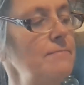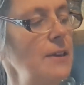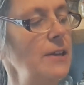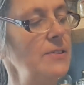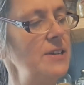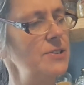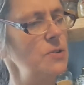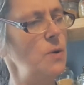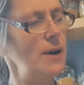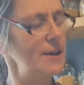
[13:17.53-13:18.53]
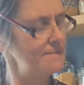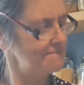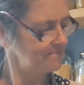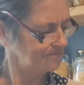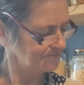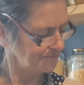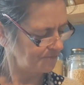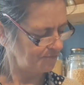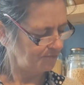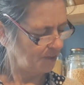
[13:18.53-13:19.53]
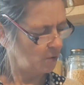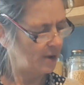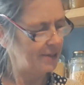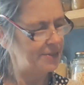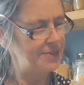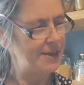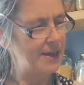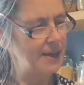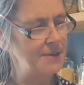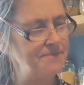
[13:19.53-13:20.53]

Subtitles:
It is quite thick.